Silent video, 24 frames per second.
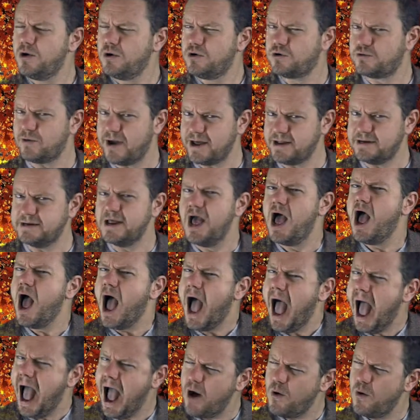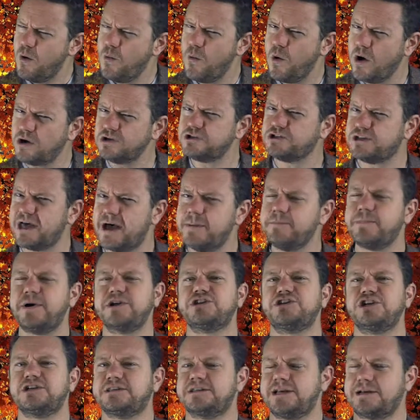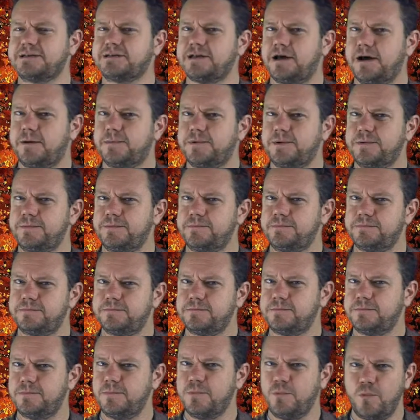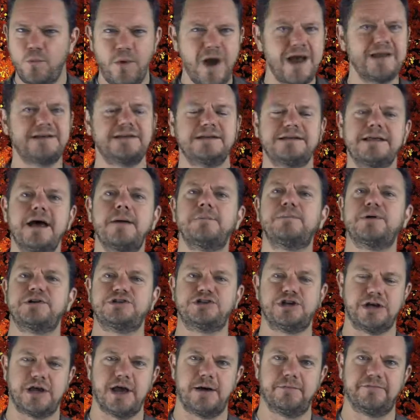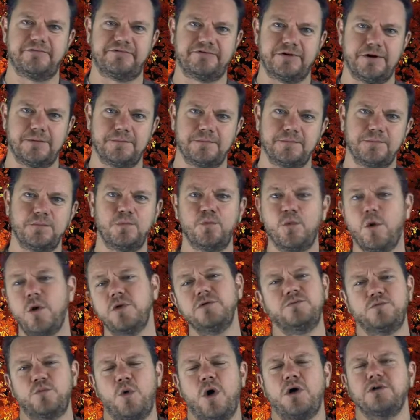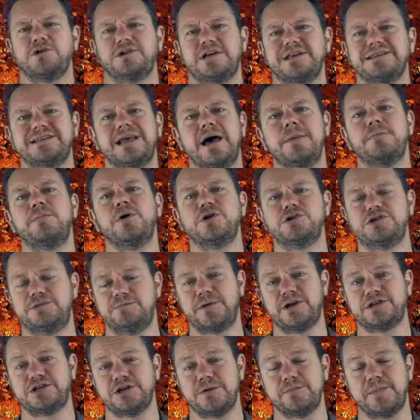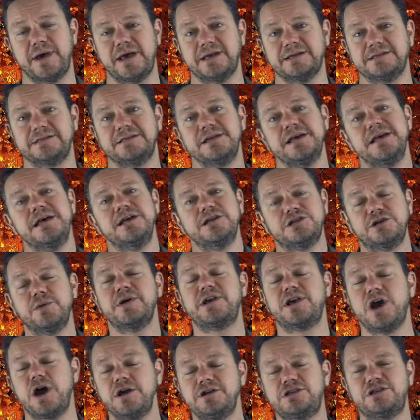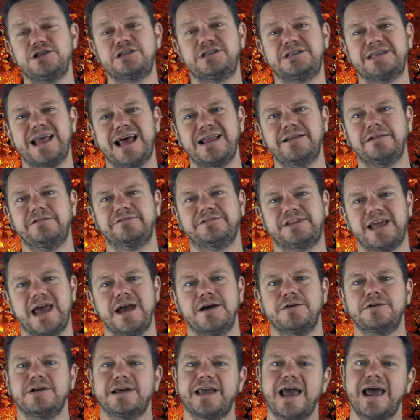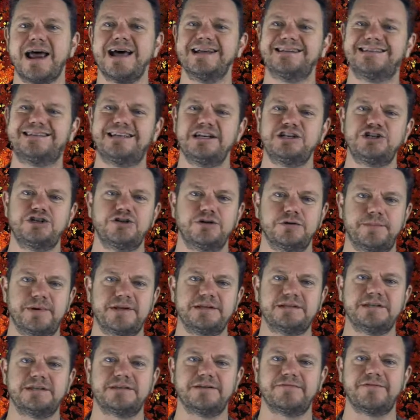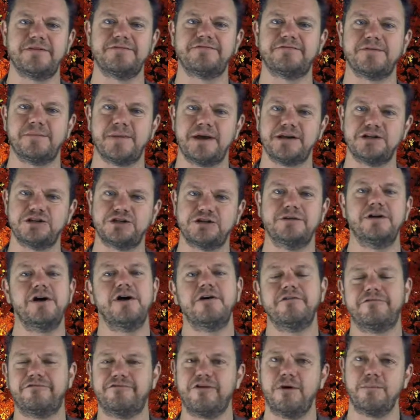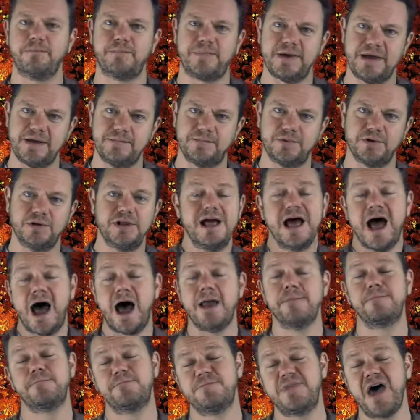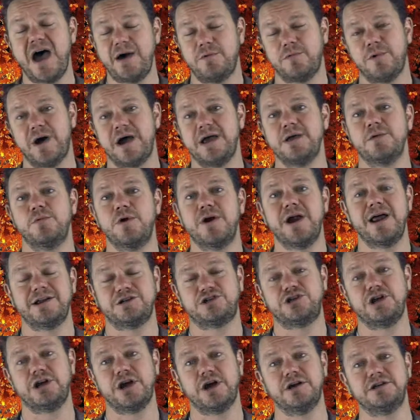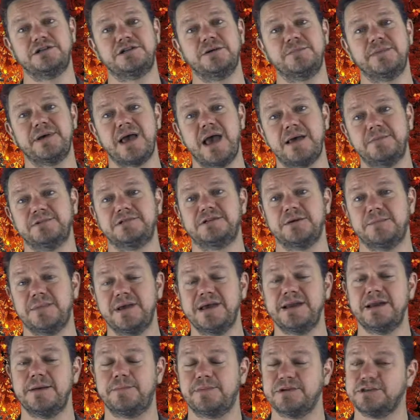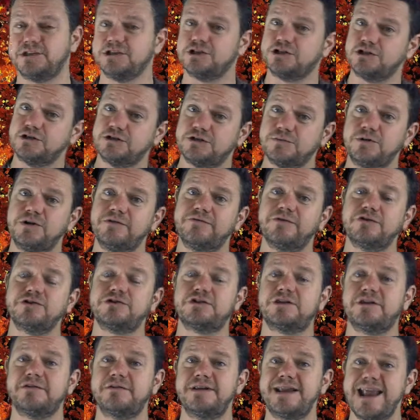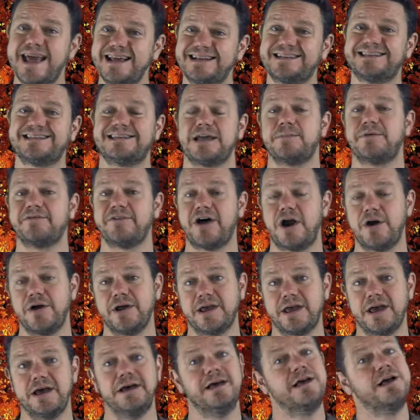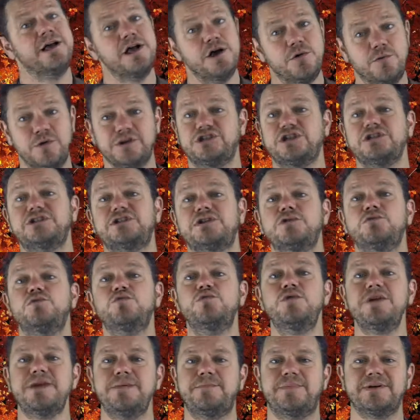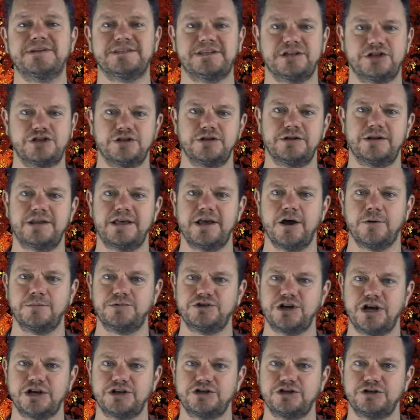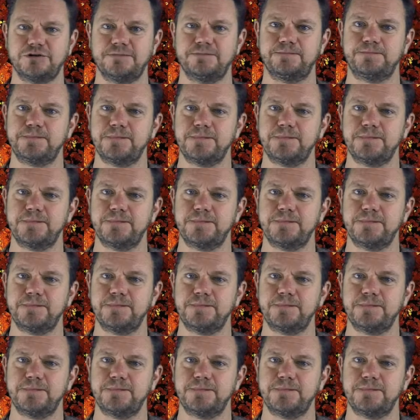Great. How was that budget set up? Where did that budget come from? On what is that budget based? So we're going to delve down, get additional pieces of information from people, and that way we're actually going to be able to be in a position to move on to the next step of ERRICA, which is to reposition the objection.